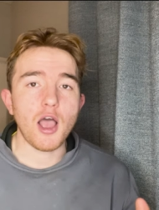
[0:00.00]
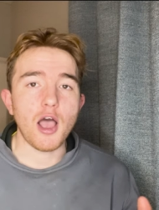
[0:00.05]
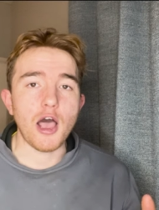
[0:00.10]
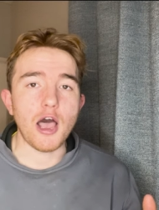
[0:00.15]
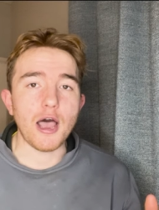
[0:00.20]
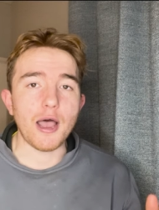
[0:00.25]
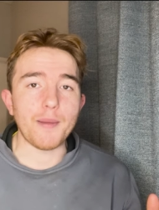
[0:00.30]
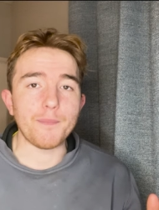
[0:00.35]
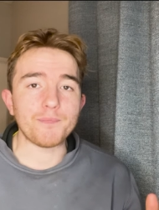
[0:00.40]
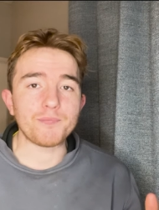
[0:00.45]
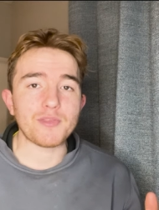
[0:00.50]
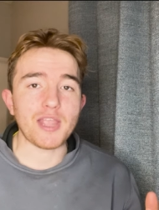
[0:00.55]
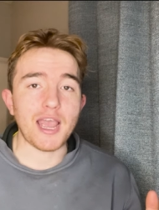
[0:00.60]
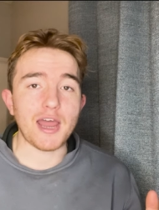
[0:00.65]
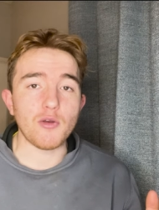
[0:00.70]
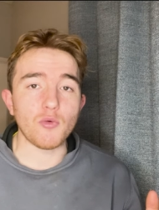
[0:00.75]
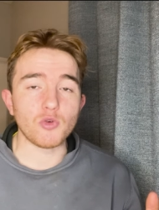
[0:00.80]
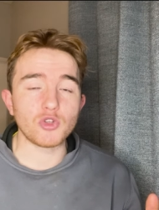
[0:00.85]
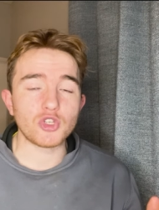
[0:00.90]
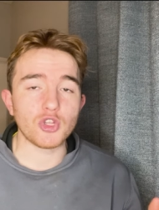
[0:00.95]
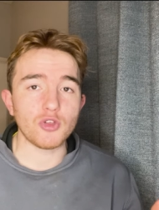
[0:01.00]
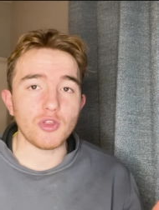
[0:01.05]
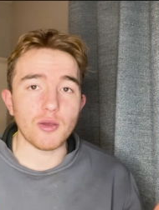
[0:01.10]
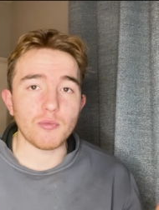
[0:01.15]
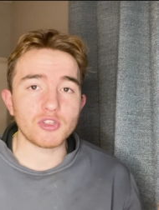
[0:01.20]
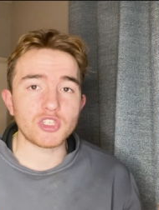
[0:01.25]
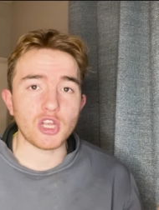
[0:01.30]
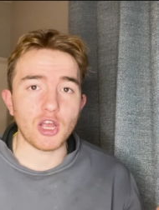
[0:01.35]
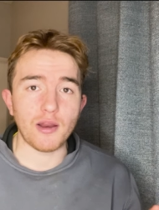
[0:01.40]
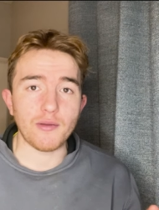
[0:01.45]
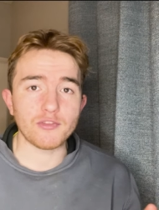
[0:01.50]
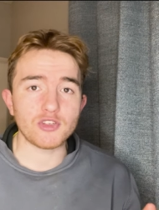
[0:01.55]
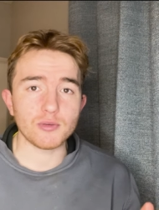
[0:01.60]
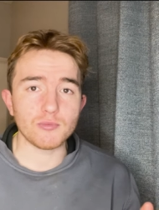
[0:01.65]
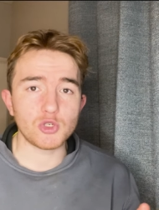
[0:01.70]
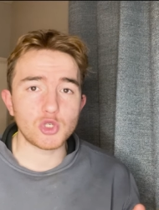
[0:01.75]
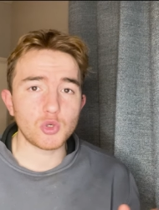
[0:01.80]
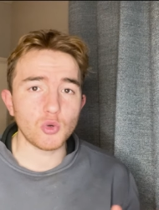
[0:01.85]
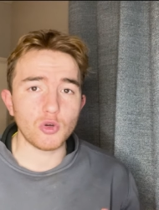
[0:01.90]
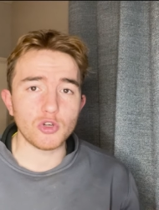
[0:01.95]
Um, and also there was kind of some
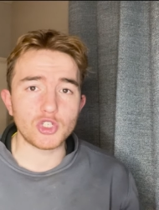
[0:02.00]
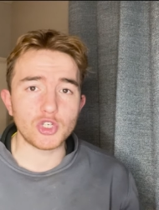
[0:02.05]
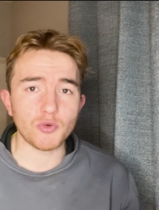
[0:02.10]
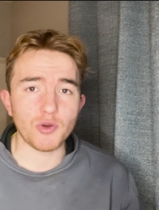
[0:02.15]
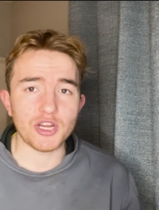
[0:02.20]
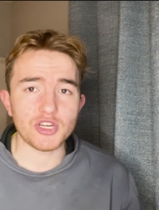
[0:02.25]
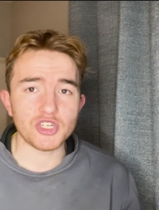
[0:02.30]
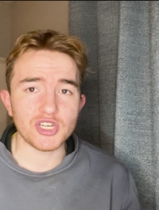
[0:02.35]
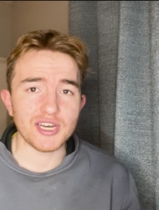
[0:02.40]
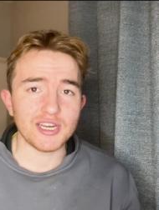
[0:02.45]
shorter duration